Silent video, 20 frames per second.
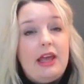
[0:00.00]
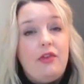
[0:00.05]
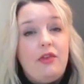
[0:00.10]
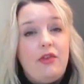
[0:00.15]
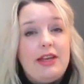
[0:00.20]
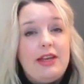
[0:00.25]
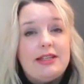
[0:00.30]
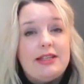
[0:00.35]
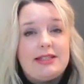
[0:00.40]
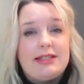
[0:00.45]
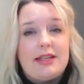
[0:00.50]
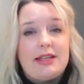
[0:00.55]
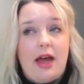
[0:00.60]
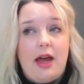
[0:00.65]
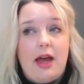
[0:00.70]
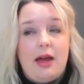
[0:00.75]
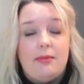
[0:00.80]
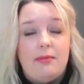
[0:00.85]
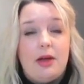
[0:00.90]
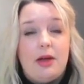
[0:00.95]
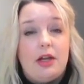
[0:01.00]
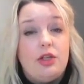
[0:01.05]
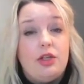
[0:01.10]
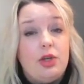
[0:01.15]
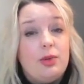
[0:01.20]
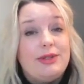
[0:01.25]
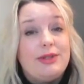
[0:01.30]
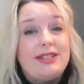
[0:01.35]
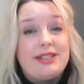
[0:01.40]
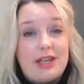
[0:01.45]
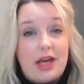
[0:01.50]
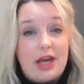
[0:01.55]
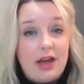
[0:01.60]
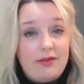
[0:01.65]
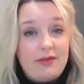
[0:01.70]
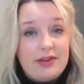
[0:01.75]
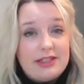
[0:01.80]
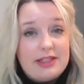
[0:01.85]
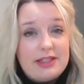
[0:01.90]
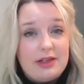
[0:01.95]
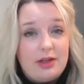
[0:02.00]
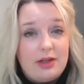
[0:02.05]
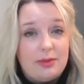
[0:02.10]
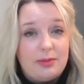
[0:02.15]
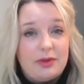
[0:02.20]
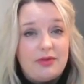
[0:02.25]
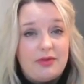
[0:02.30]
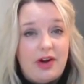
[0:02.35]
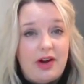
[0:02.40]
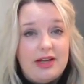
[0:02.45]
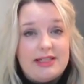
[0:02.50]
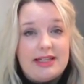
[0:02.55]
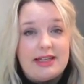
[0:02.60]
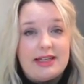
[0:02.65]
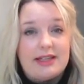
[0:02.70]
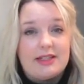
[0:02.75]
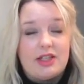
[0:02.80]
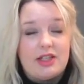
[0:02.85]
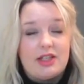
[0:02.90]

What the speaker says: If it's a new service that you're providing,